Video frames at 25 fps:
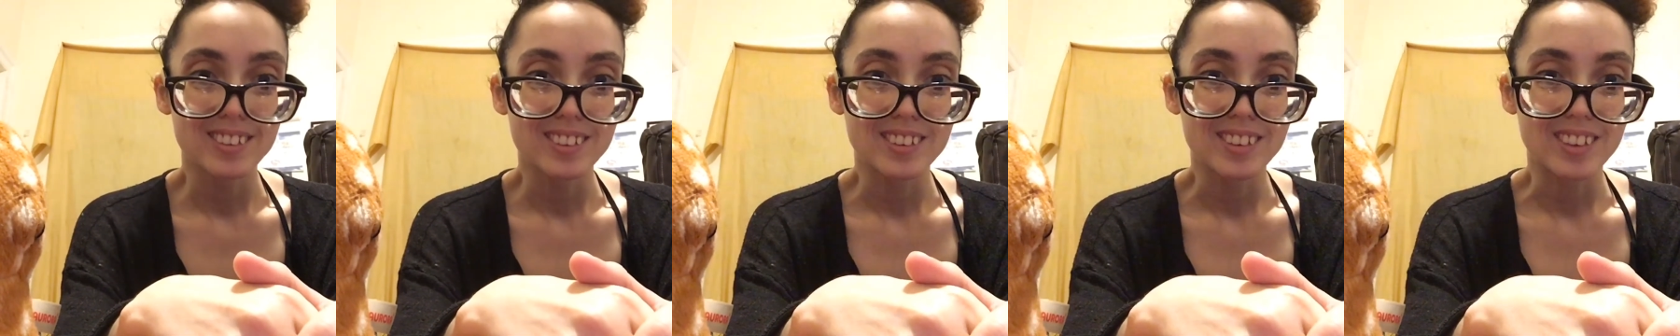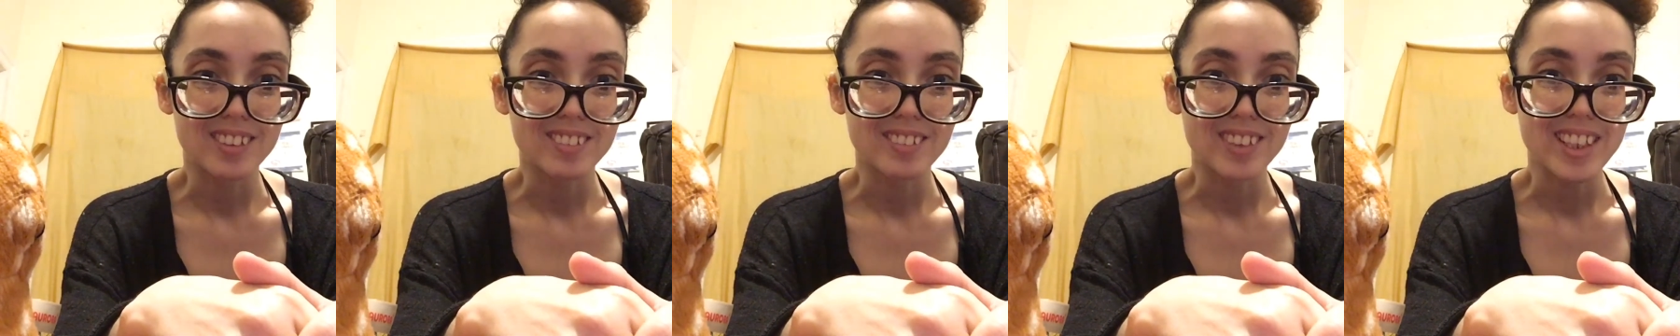
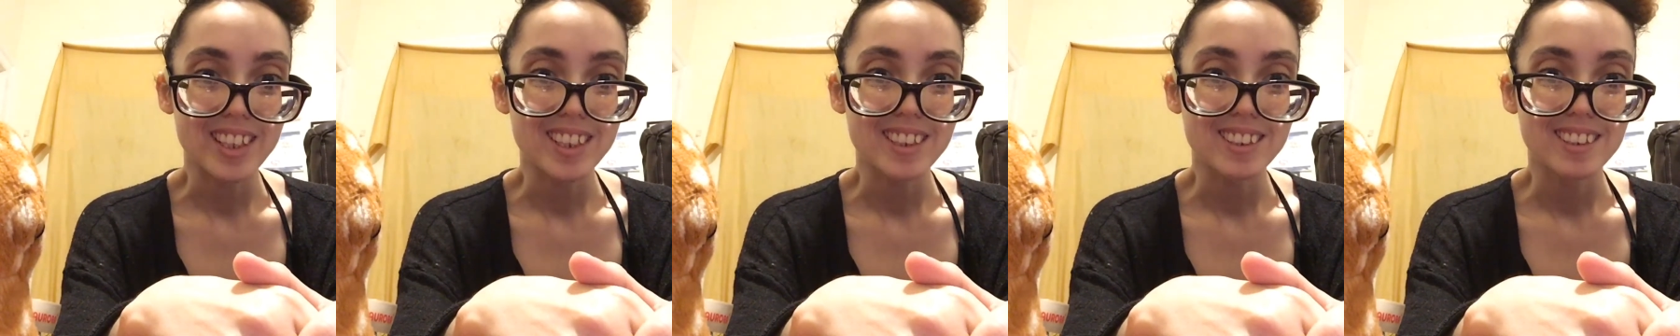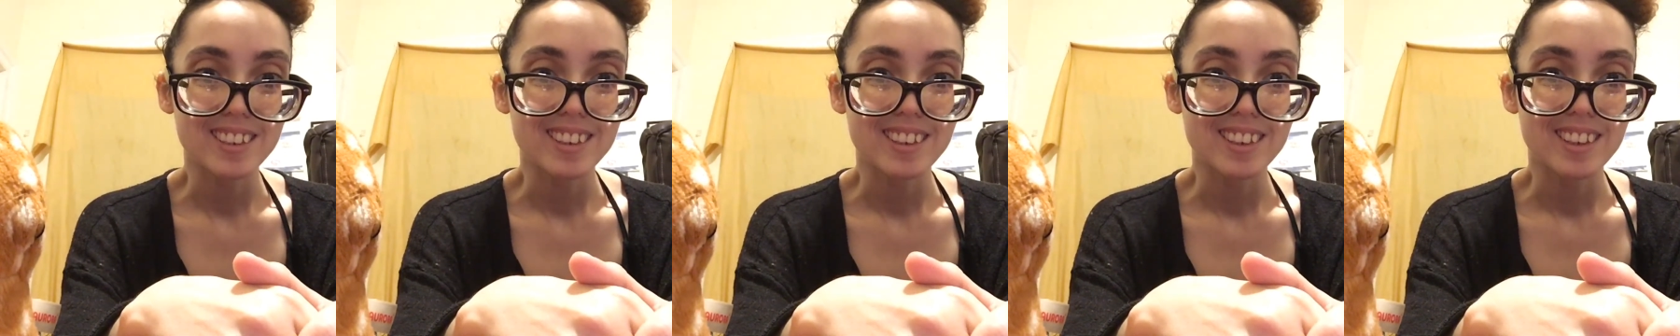Alright,
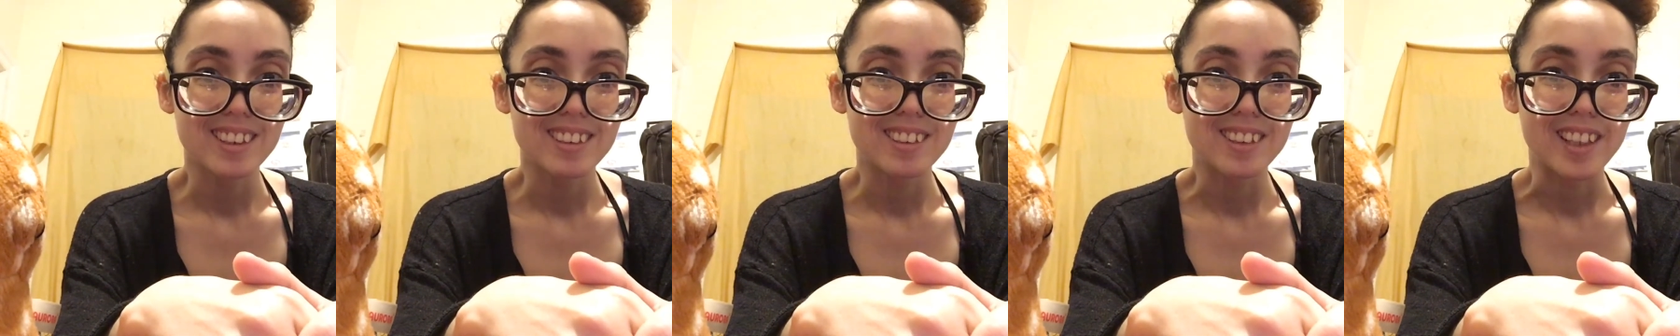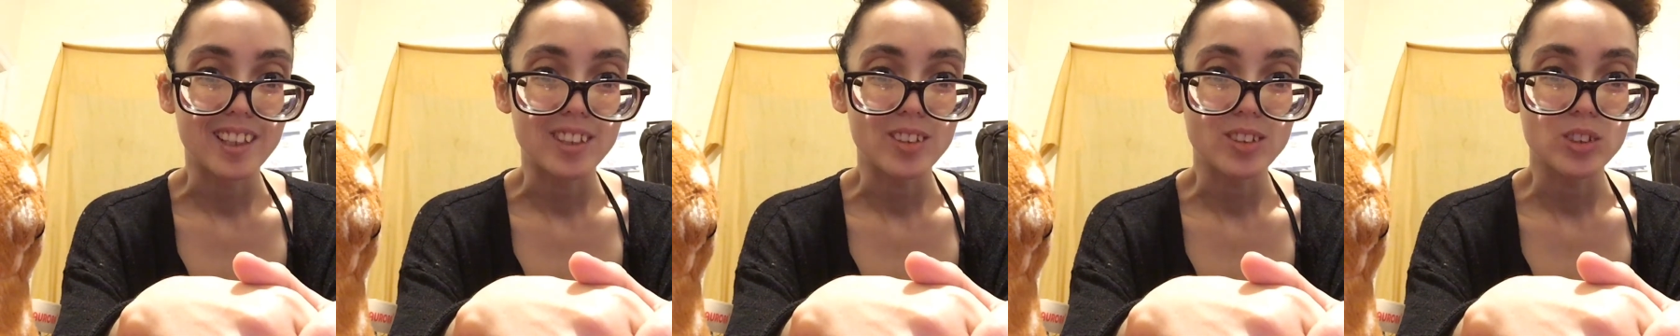
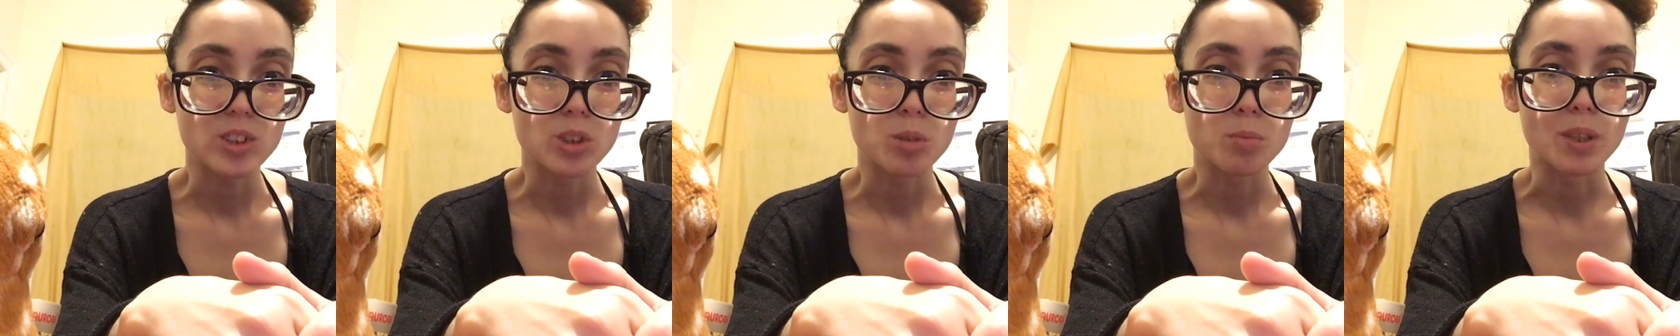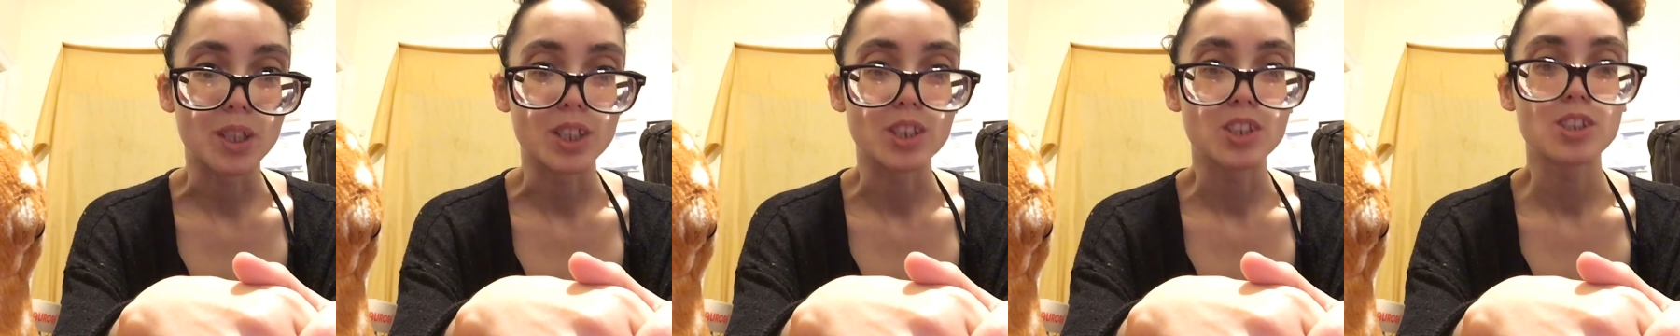thank you so
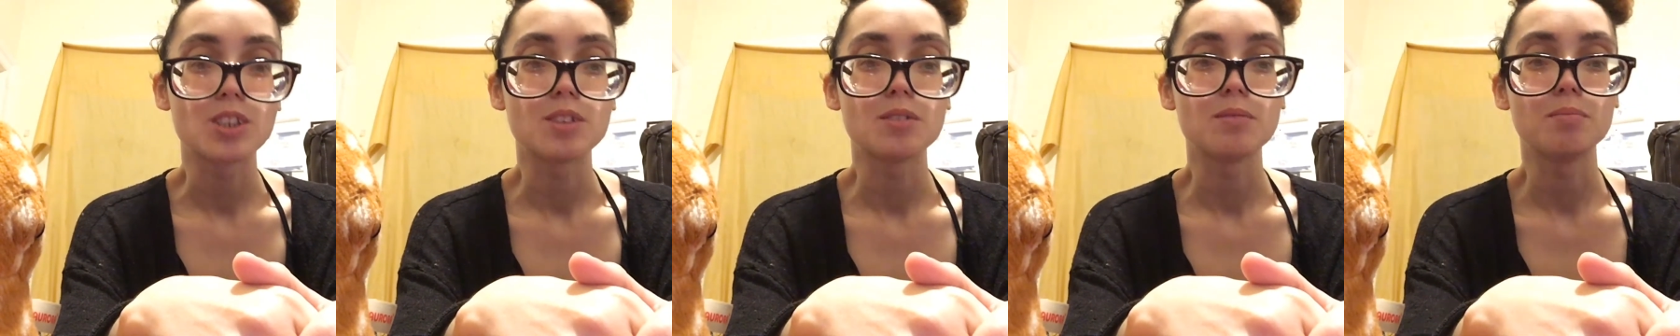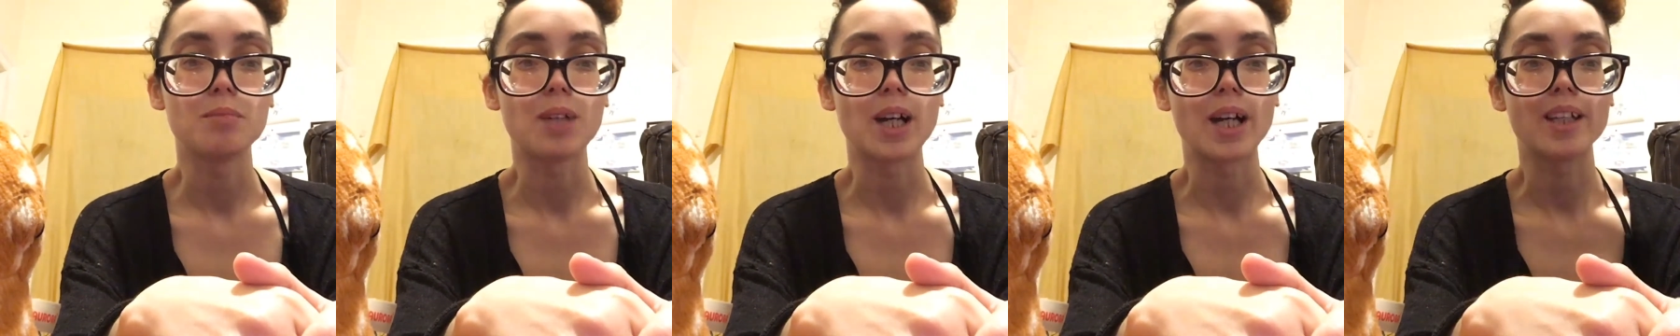much.
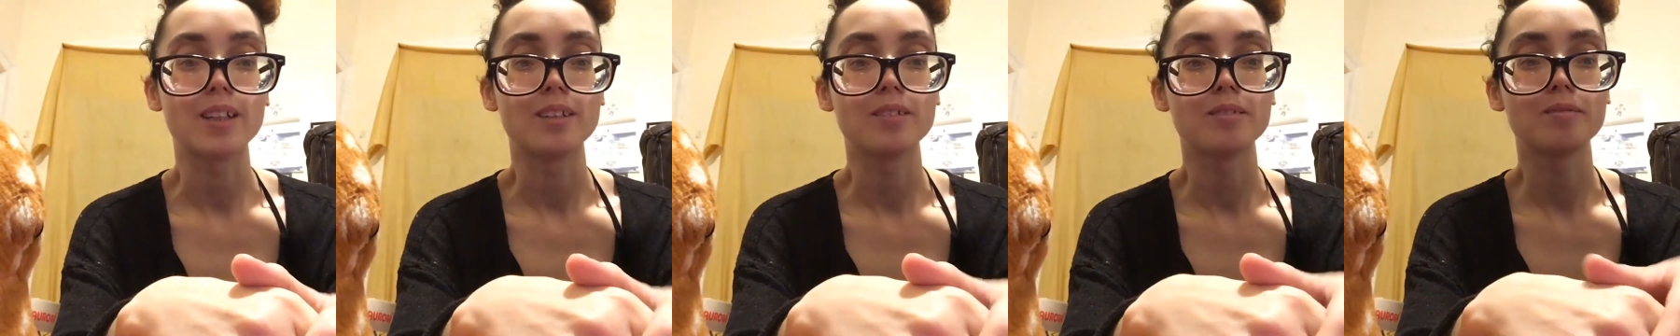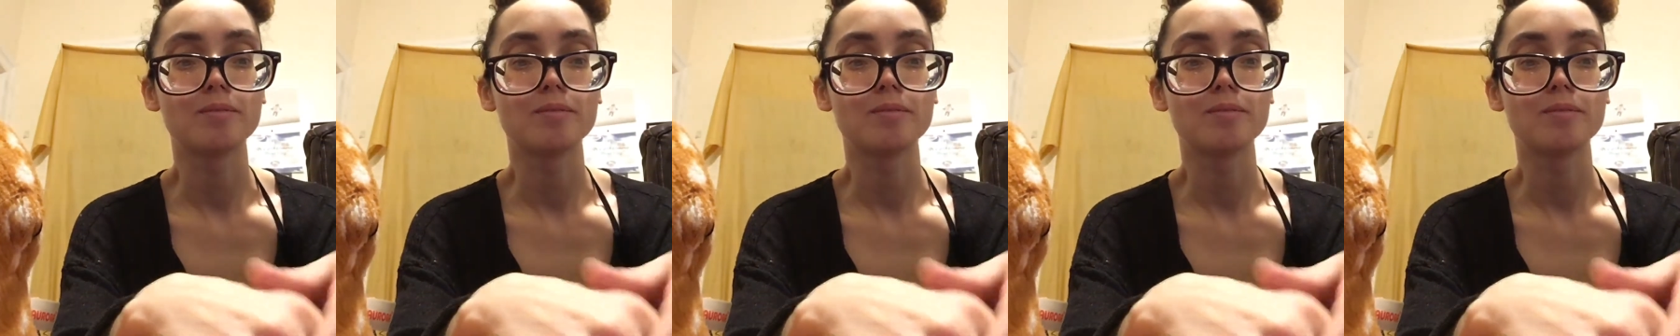Bye.